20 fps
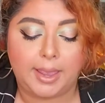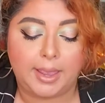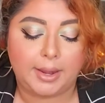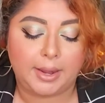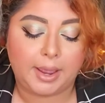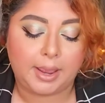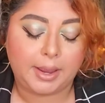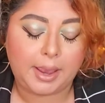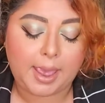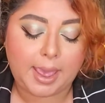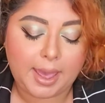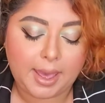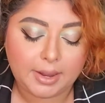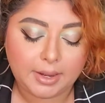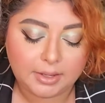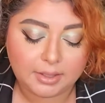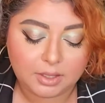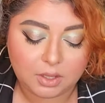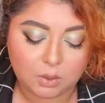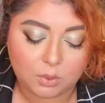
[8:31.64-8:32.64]
And I
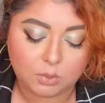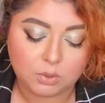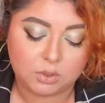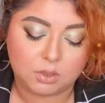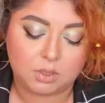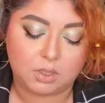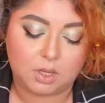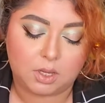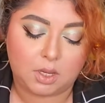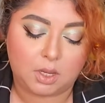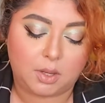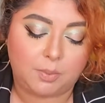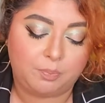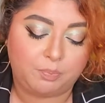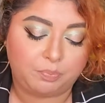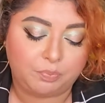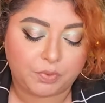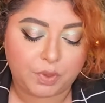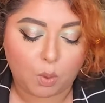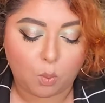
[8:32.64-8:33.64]
added those
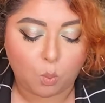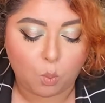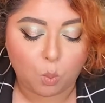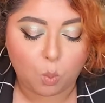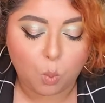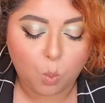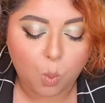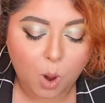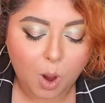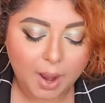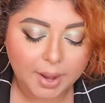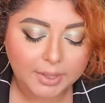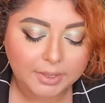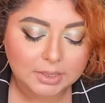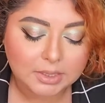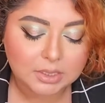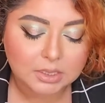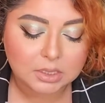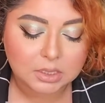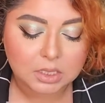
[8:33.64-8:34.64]
um
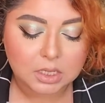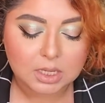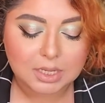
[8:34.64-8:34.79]
white